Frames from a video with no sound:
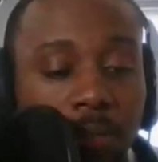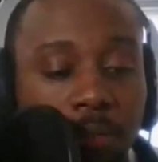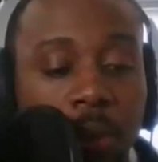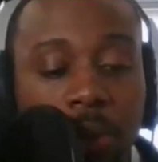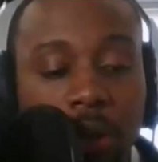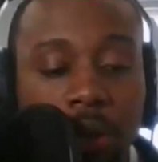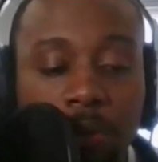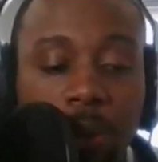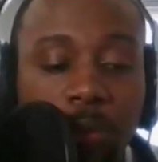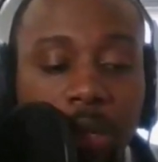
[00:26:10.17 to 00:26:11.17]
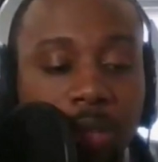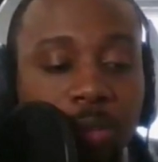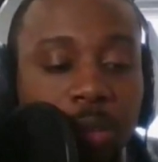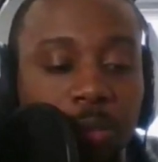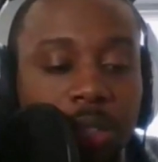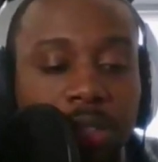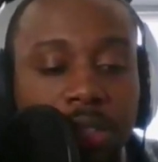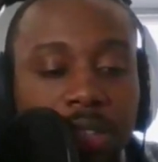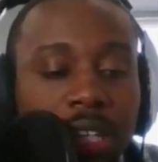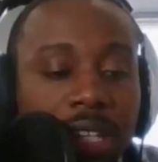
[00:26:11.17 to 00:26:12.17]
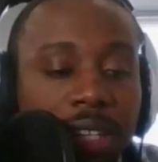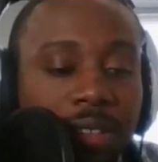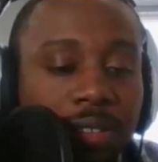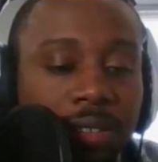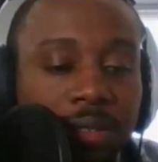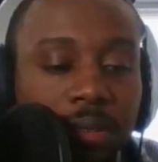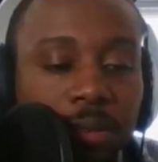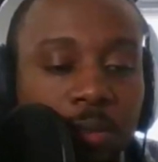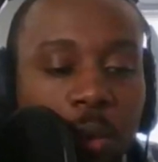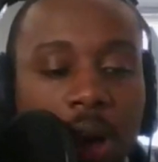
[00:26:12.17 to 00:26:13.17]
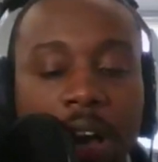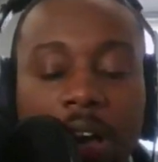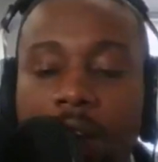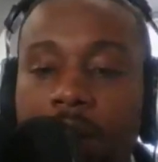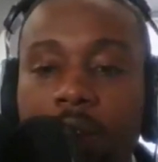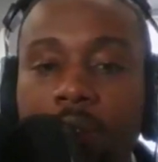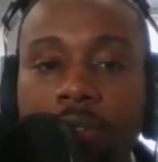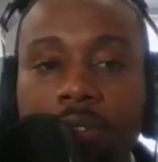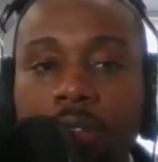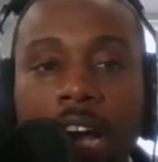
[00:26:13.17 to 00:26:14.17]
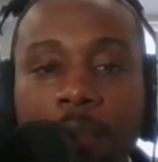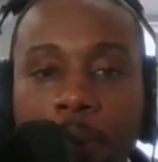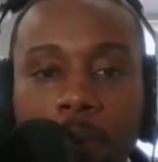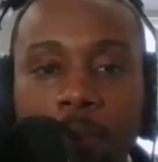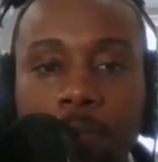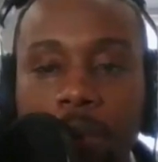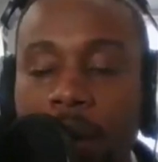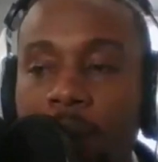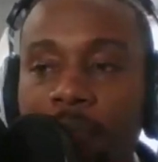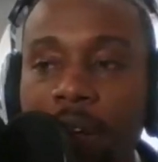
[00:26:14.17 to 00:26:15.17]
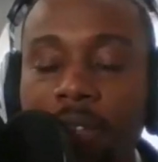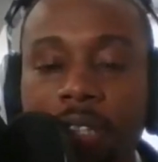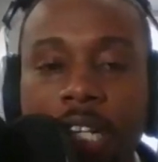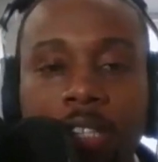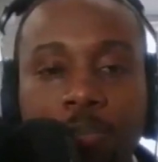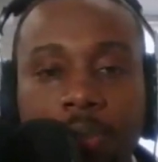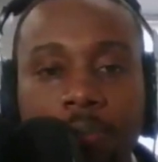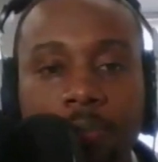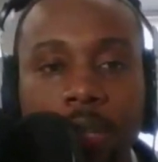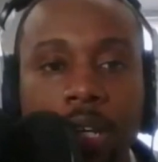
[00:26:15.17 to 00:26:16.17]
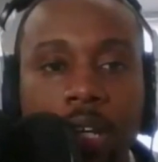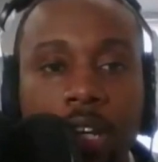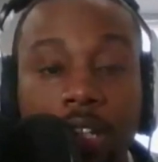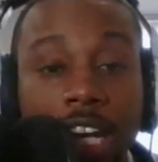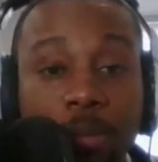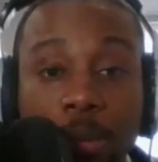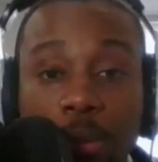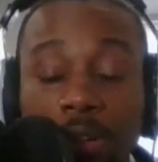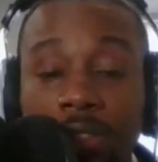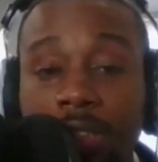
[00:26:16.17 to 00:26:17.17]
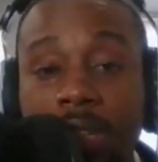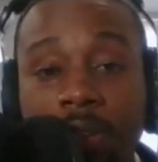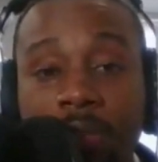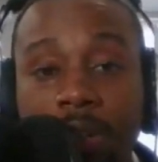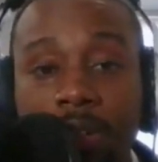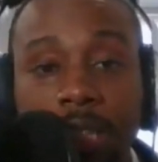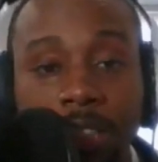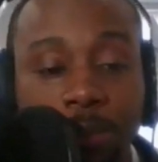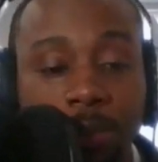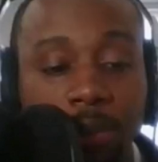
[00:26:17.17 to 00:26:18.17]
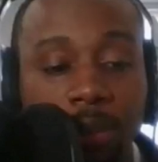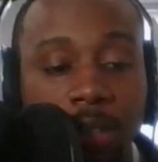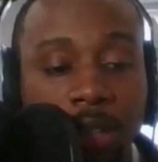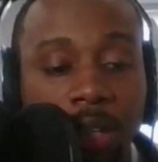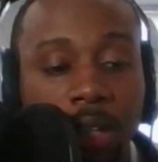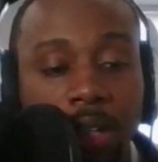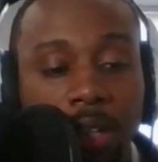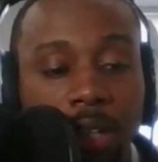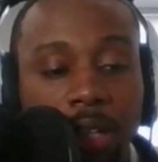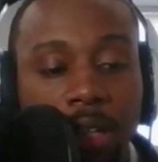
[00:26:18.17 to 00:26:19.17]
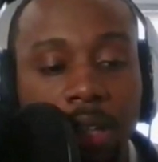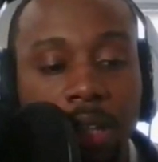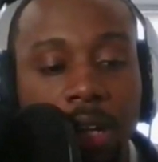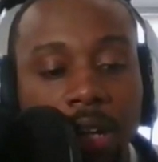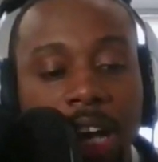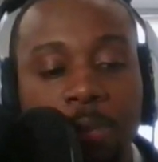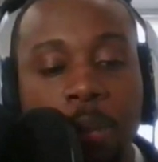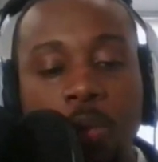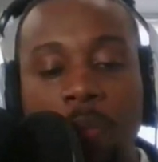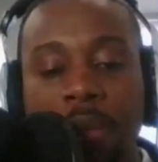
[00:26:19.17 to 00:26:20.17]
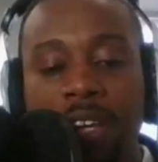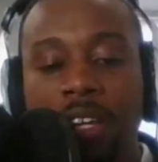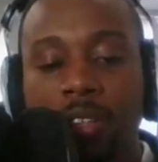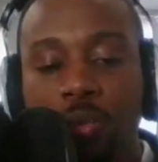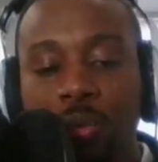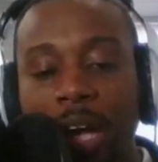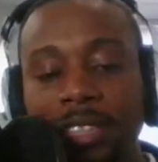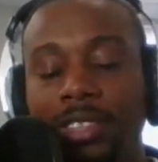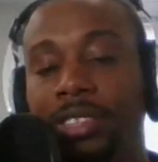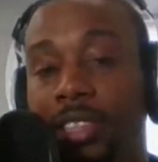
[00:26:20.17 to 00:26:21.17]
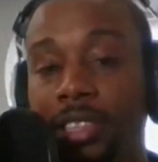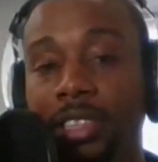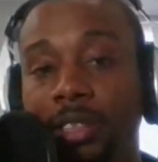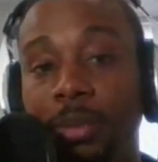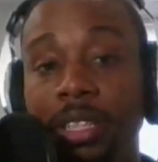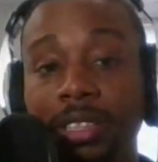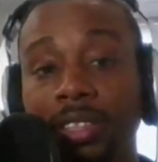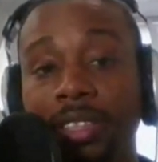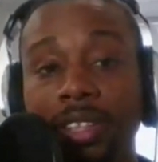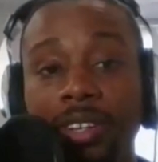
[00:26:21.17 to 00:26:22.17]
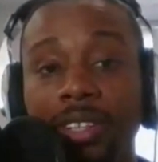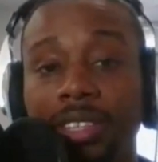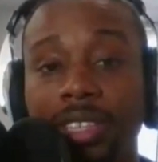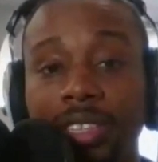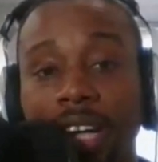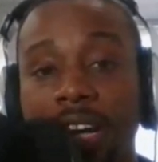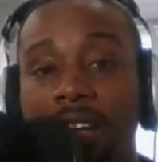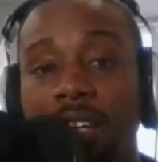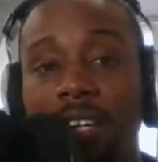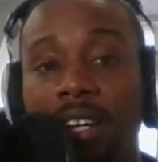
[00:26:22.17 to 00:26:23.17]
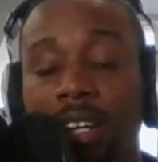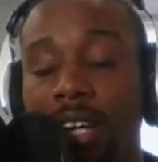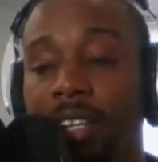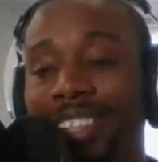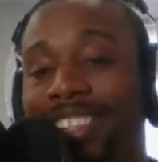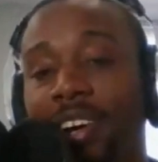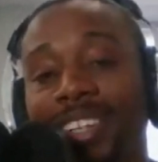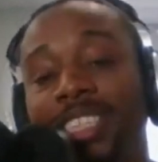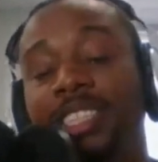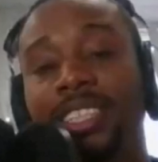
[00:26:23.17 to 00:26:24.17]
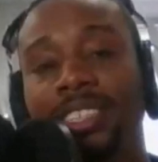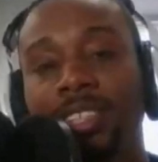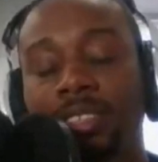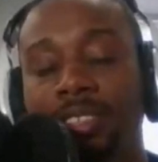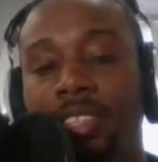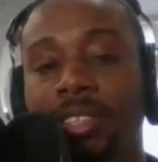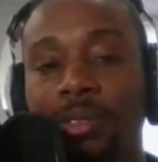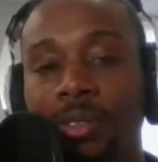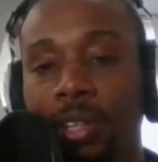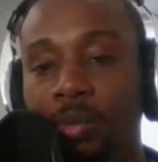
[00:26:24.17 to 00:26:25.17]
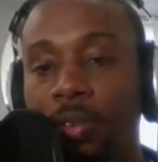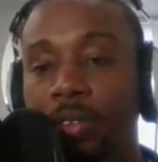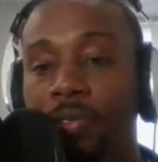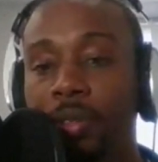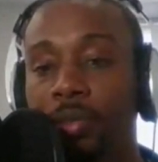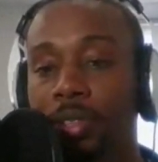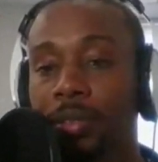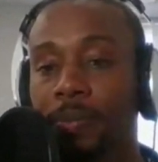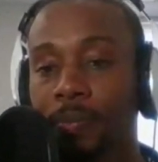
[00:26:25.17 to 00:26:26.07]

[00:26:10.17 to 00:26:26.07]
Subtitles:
But we you see why. A lot of people became very desperate. And a lot of people are still very desperate. And a lot of people are making rash decisions because of all of this anxiety and all this uncertainty with the future.